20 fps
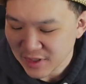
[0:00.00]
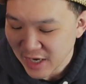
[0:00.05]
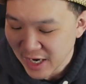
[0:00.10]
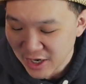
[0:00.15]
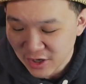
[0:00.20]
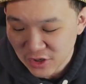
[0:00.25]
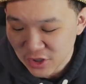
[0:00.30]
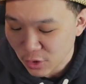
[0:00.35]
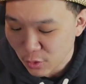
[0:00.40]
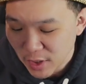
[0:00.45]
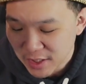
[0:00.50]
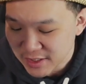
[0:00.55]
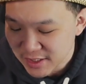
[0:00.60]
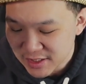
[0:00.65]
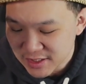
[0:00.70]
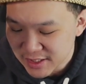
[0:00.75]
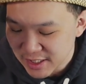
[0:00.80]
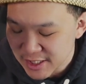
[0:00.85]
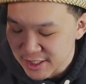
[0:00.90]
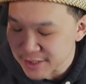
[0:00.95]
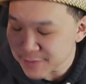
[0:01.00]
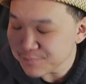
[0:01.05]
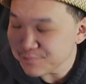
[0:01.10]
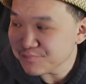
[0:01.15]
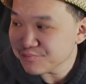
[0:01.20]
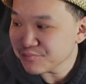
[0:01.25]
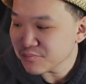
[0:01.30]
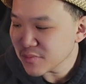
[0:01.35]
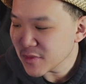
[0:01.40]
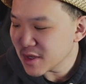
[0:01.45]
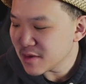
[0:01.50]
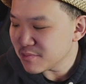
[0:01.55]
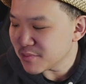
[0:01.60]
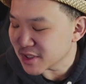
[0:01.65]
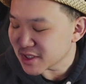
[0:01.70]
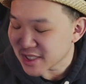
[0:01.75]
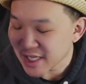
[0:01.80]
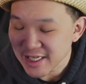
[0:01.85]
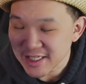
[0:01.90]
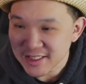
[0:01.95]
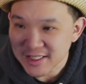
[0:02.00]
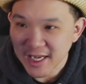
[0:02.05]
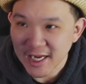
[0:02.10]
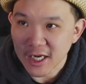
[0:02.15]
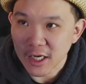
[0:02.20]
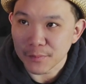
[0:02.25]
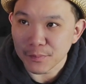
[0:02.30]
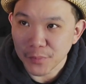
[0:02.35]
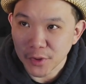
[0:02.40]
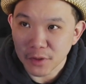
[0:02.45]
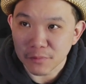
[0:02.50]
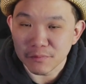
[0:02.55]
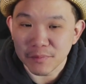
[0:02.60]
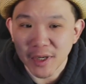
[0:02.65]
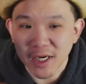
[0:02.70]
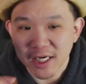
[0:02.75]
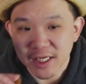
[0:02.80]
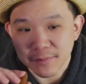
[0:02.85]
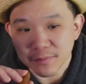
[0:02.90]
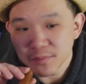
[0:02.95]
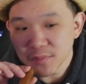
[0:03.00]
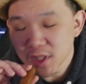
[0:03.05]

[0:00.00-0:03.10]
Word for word: I don't know what this is, but tastes like a burnt pipe.